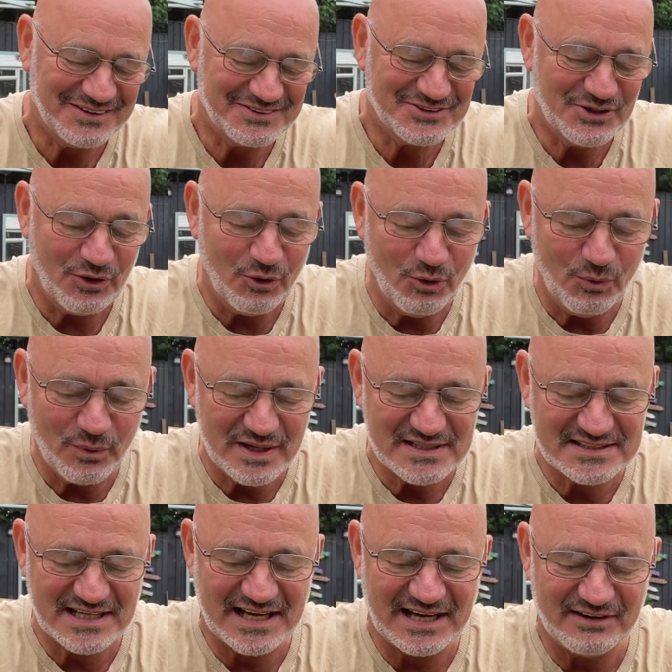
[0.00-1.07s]
to always
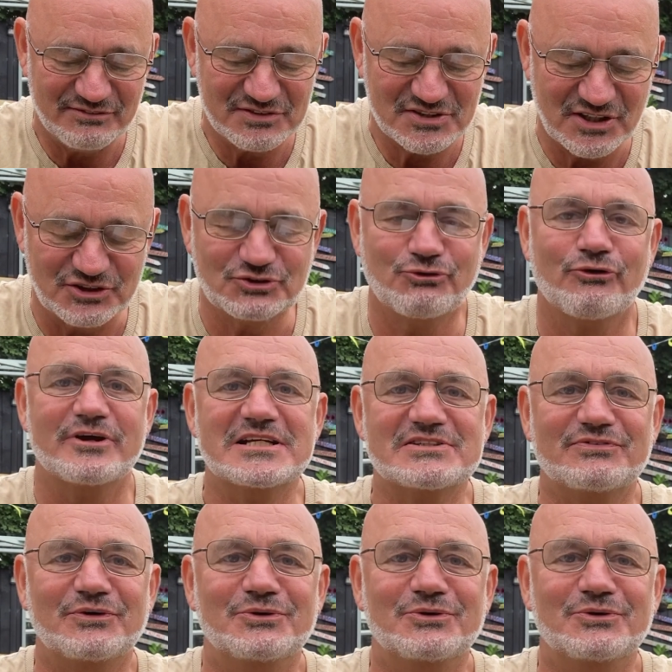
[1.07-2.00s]
have such graceful